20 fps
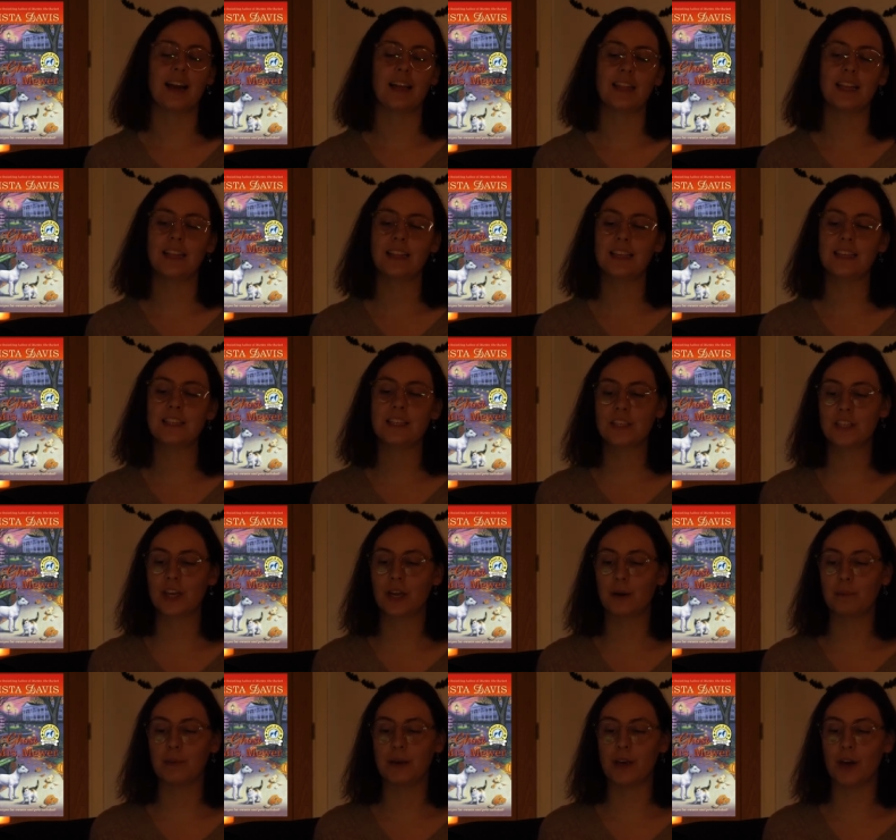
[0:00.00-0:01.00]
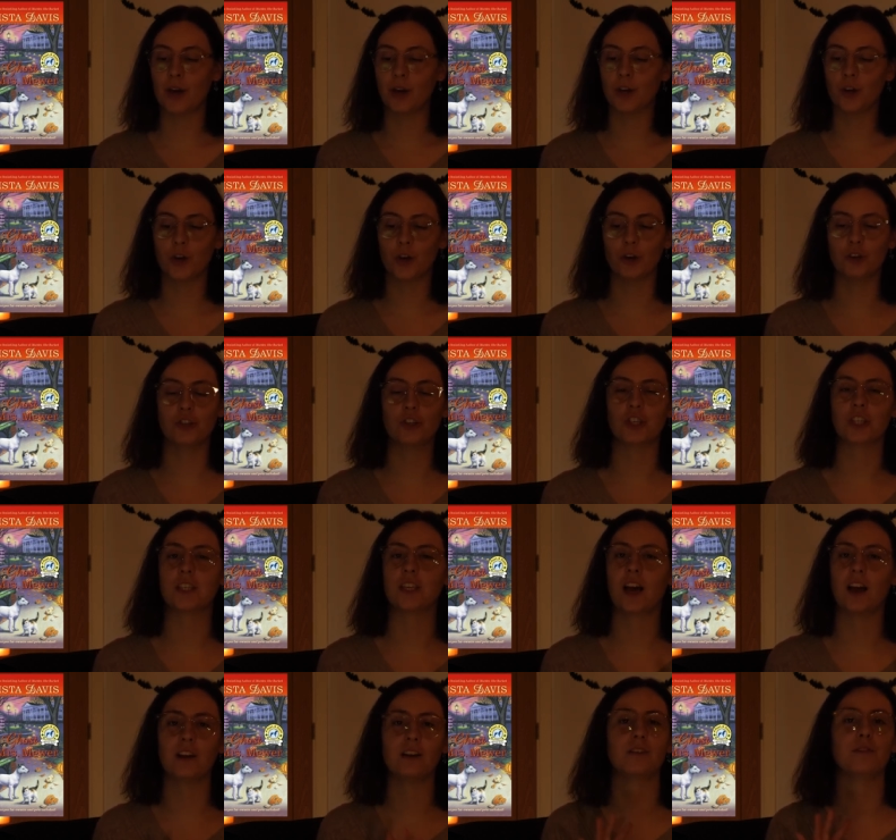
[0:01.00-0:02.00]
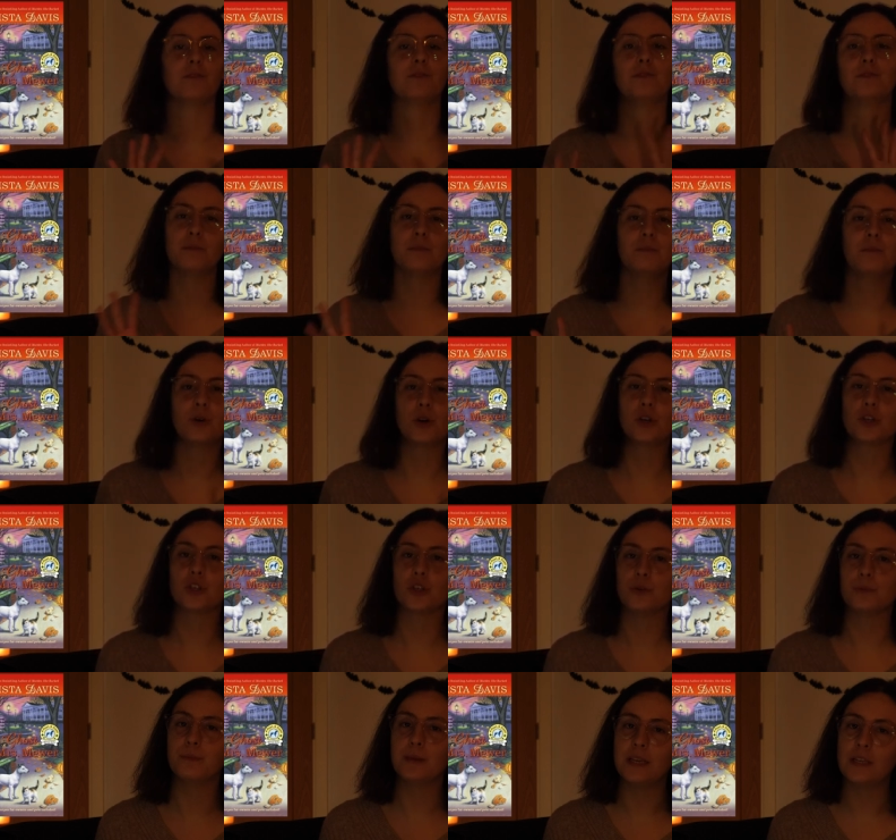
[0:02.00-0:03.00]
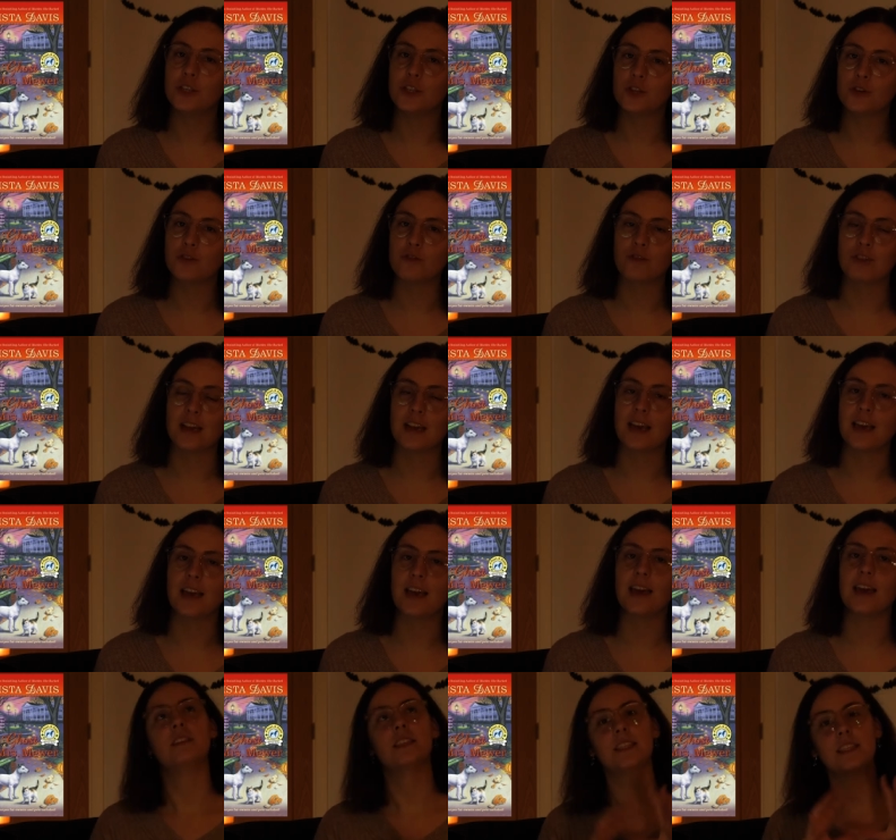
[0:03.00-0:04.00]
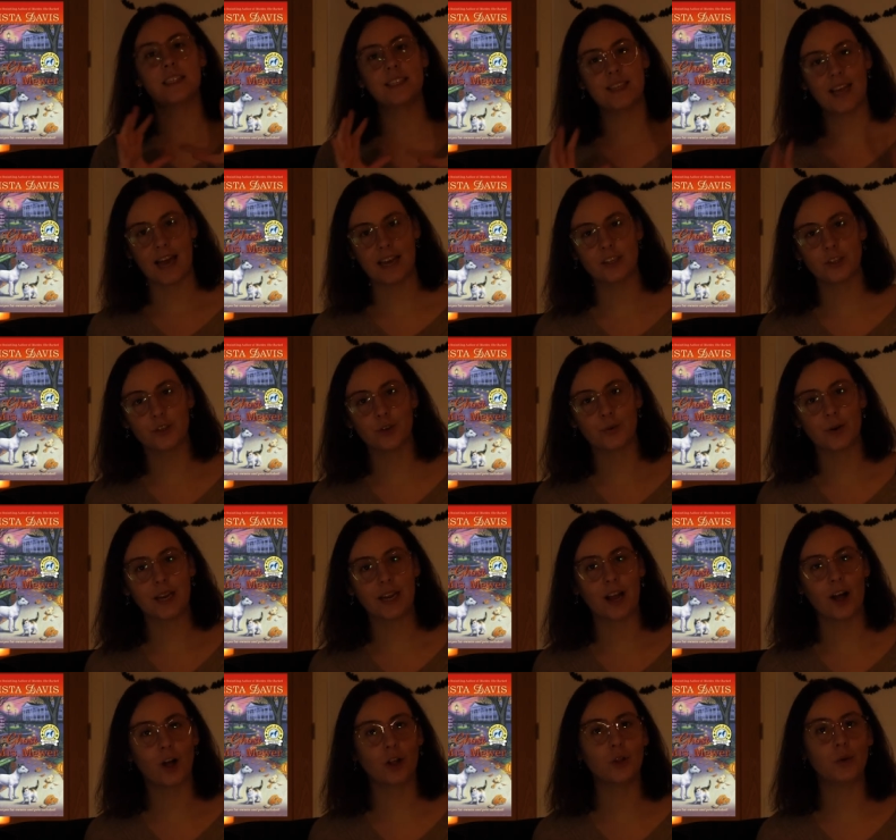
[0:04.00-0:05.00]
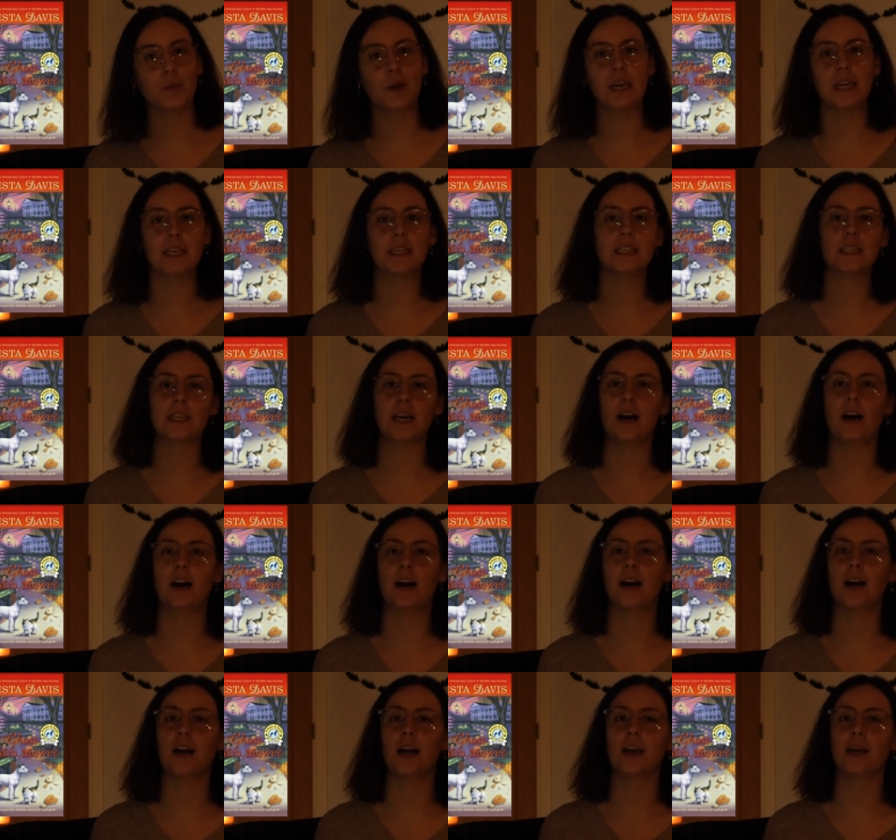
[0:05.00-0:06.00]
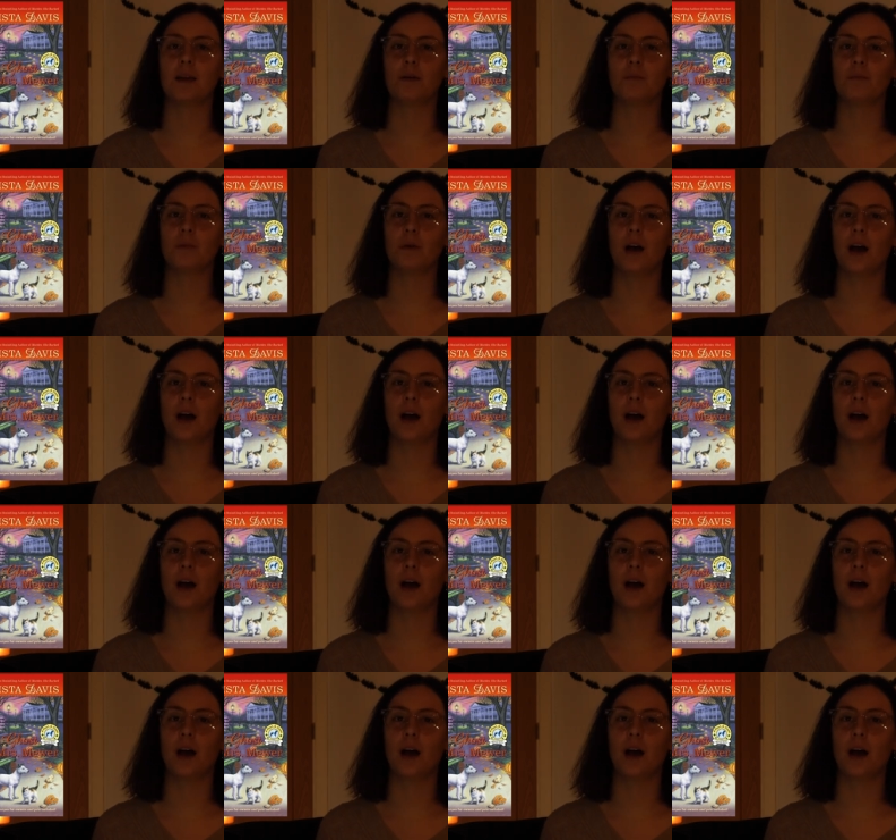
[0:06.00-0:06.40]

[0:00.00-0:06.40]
I think this is gonna be a good just kind of murder mystery set during Halloween time